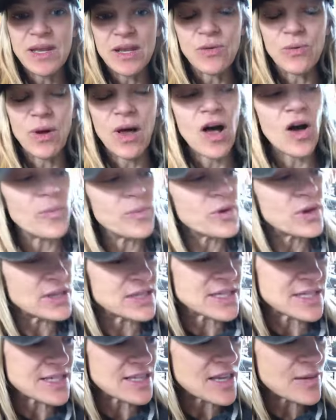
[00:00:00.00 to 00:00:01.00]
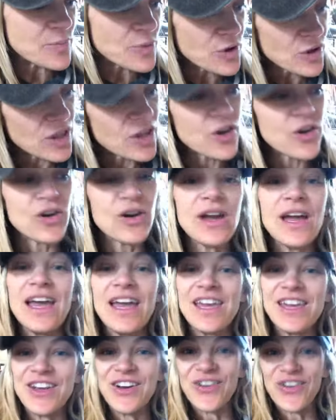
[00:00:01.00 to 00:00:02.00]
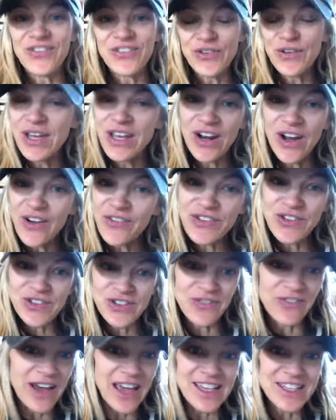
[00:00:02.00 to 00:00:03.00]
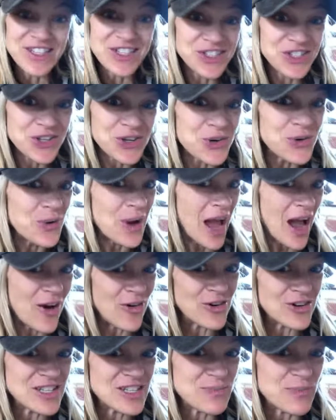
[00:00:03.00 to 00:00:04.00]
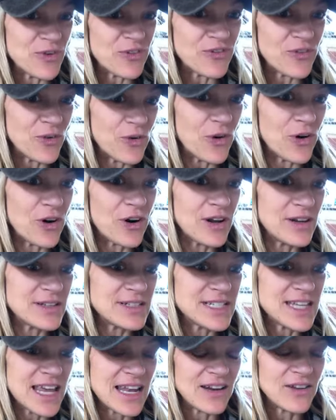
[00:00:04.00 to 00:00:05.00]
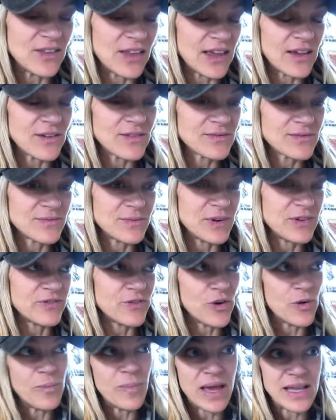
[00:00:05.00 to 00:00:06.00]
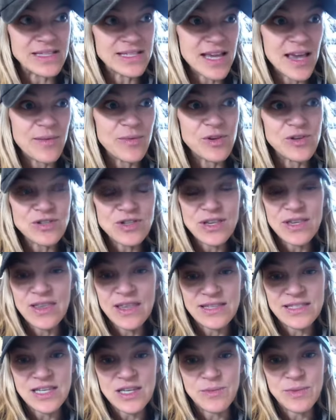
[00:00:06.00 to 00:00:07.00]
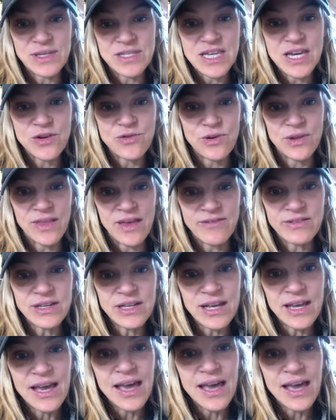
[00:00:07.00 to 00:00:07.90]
It will help you get to sleep earlier. You know, if you get off your device two hours before 10, like before bedtime. Usually that's going to be 10 or 11.